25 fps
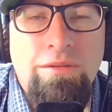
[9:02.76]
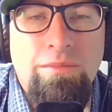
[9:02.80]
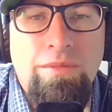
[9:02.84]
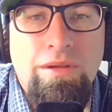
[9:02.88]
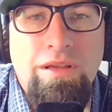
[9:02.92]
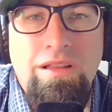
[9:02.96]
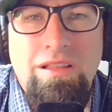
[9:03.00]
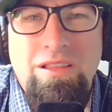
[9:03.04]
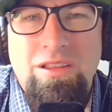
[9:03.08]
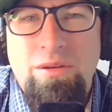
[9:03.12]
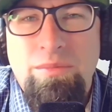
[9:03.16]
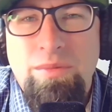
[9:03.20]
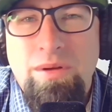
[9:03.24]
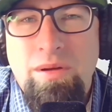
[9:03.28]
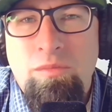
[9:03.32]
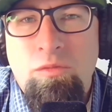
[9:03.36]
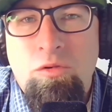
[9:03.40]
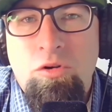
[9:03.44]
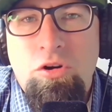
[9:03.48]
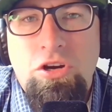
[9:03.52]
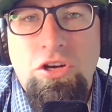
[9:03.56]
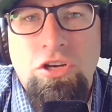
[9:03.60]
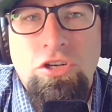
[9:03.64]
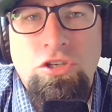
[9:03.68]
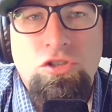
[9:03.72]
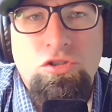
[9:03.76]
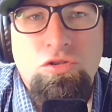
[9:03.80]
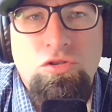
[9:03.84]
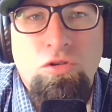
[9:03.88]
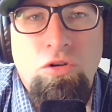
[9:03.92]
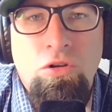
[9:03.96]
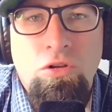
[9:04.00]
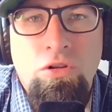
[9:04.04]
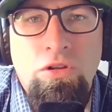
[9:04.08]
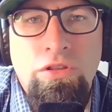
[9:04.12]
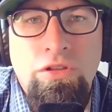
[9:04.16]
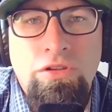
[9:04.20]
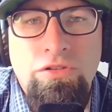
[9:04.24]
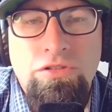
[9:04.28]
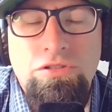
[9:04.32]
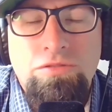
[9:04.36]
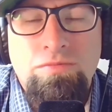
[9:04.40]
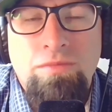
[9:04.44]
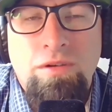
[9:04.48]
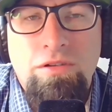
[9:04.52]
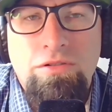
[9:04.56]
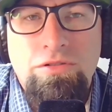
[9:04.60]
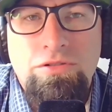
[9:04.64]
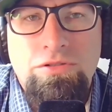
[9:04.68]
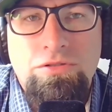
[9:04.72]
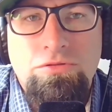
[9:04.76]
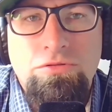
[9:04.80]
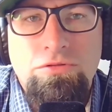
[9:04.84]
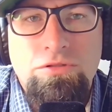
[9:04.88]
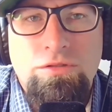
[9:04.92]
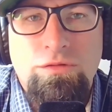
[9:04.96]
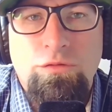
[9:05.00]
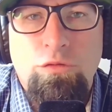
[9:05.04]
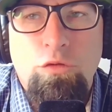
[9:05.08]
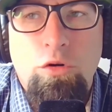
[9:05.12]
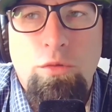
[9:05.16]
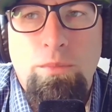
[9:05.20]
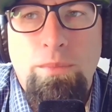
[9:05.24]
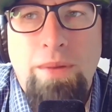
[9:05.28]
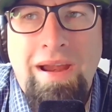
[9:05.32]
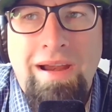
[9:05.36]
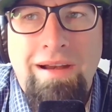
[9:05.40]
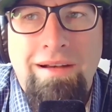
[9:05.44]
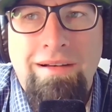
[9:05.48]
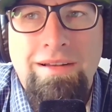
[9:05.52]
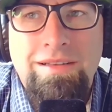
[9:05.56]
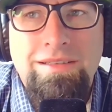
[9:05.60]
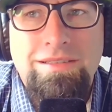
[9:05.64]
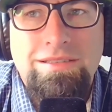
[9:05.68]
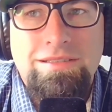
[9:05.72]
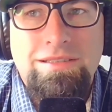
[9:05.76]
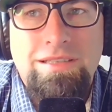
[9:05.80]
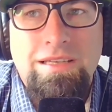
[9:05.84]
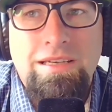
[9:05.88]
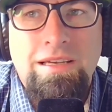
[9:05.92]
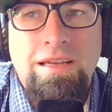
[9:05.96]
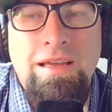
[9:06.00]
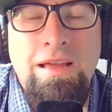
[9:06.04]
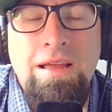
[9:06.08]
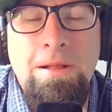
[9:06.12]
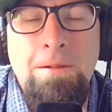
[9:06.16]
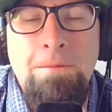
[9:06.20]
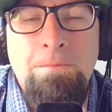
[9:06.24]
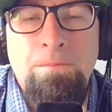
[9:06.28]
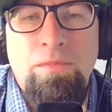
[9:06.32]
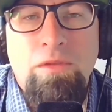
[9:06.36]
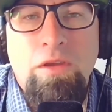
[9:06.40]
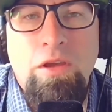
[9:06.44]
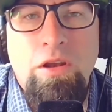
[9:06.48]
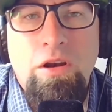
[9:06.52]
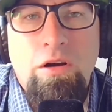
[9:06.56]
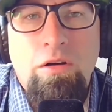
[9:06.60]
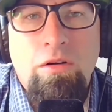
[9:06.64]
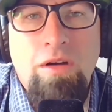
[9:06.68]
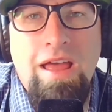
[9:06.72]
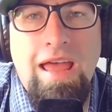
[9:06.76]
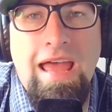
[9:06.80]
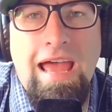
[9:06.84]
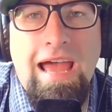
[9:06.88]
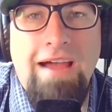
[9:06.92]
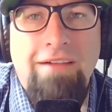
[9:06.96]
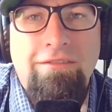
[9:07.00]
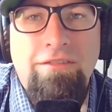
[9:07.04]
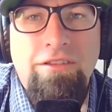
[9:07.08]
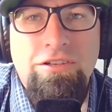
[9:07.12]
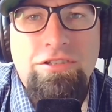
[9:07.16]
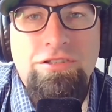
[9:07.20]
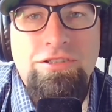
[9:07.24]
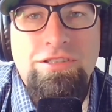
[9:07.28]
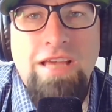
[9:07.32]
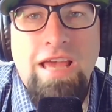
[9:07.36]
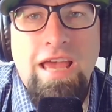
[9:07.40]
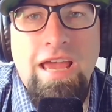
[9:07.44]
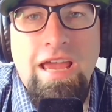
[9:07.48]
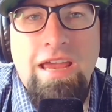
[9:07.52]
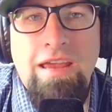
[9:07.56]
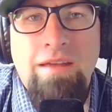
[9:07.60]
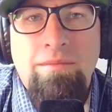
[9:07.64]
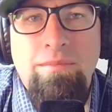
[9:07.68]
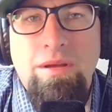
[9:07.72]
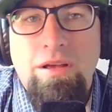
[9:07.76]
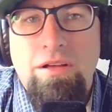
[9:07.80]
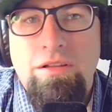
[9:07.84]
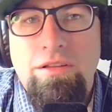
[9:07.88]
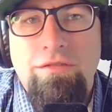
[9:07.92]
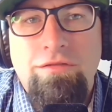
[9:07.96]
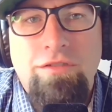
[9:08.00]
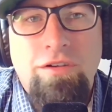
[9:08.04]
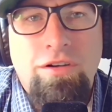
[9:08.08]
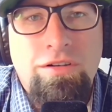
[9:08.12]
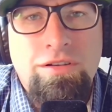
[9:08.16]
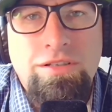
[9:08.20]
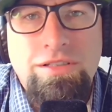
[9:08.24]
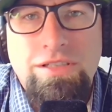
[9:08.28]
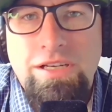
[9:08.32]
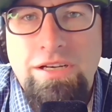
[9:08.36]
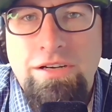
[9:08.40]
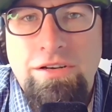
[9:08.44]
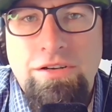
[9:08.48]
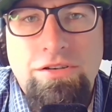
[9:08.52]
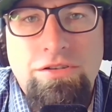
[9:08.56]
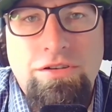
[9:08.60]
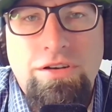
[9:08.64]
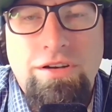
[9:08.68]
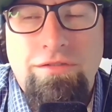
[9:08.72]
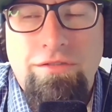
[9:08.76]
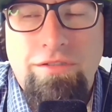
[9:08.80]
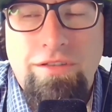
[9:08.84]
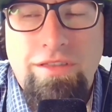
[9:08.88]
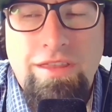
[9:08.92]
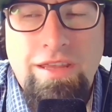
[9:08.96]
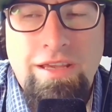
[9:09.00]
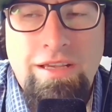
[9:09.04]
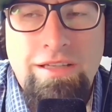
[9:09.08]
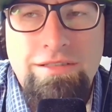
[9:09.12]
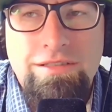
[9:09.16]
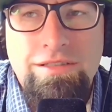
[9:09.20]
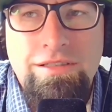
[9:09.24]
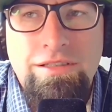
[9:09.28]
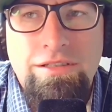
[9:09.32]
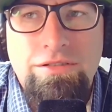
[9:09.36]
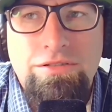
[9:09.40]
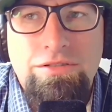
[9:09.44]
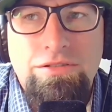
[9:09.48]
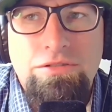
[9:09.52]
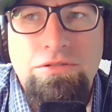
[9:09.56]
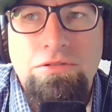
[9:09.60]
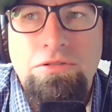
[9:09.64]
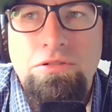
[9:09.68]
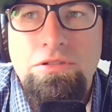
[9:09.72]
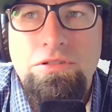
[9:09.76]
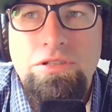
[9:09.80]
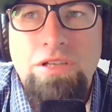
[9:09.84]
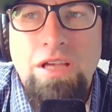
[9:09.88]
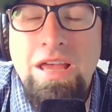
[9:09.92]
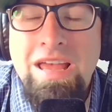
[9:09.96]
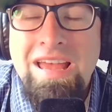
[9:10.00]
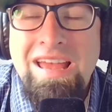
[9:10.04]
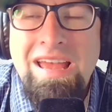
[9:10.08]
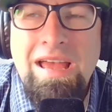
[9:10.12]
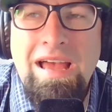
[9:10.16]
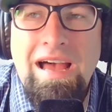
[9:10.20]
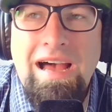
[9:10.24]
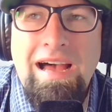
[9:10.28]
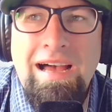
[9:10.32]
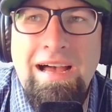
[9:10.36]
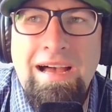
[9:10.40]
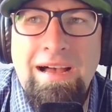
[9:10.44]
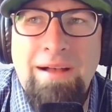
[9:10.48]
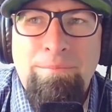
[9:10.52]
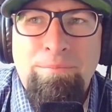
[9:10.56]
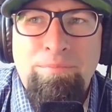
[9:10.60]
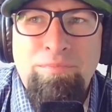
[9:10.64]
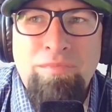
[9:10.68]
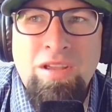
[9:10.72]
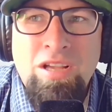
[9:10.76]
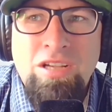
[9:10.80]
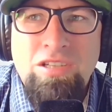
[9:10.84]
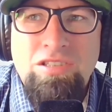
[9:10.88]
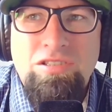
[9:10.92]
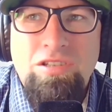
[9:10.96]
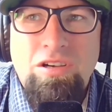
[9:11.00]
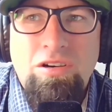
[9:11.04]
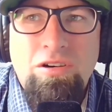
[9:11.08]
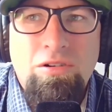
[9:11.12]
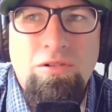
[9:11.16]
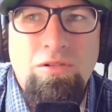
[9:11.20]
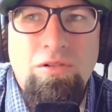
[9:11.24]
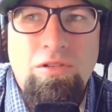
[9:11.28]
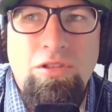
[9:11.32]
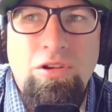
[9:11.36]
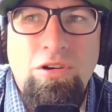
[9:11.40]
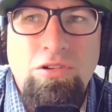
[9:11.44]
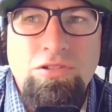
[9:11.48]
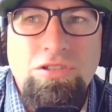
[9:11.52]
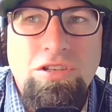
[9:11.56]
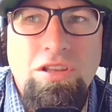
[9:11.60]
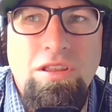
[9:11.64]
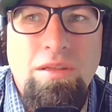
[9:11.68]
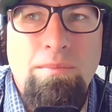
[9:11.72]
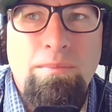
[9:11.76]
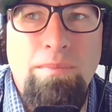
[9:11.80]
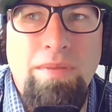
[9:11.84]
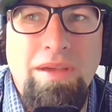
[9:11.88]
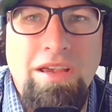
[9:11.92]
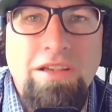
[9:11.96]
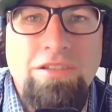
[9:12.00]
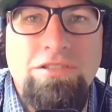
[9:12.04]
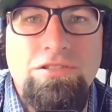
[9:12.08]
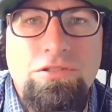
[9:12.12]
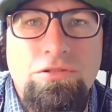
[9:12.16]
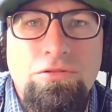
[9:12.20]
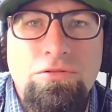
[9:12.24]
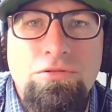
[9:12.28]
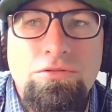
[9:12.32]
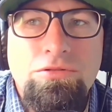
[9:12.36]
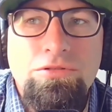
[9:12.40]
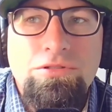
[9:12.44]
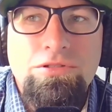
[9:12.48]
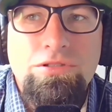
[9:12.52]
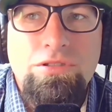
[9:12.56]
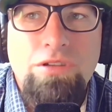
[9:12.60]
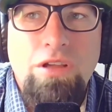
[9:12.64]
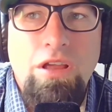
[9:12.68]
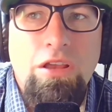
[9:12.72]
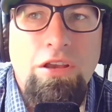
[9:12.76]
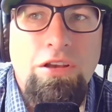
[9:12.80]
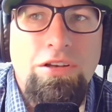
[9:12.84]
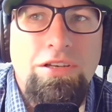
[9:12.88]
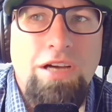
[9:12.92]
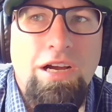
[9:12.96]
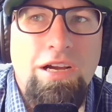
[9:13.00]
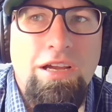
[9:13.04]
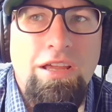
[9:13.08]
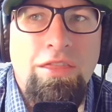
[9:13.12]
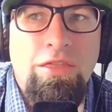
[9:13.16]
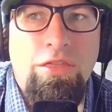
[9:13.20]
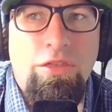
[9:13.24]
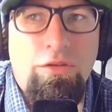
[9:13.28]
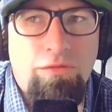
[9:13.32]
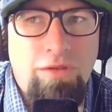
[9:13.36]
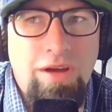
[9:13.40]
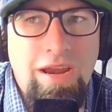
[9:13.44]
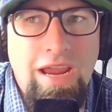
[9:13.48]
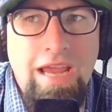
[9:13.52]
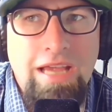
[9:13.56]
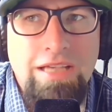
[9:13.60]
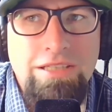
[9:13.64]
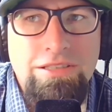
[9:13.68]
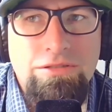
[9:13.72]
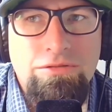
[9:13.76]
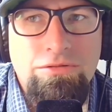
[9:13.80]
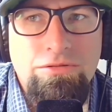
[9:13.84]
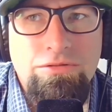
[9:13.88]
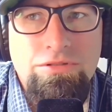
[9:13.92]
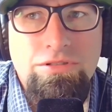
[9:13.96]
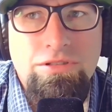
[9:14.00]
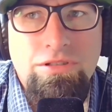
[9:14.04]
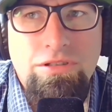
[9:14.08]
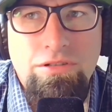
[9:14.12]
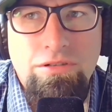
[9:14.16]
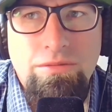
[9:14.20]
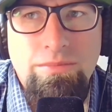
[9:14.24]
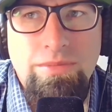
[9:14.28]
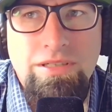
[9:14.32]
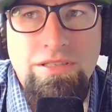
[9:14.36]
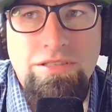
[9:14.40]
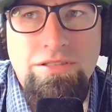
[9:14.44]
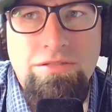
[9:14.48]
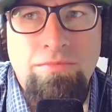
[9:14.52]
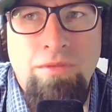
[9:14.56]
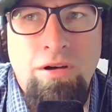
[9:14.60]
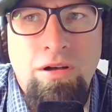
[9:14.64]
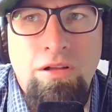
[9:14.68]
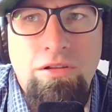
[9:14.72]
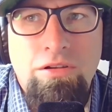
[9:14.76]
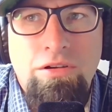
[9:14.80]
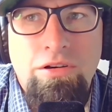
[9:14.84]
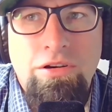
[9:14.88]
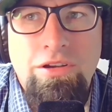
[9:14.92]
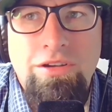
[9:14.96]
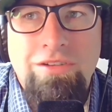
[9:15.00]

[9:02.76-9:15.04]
to be a little bit more control in those smaller schools for parents to, have their say and be able to volunteer, do different things in those schools. So those are the big schools. You're talking 3A schools, a little bit smaller.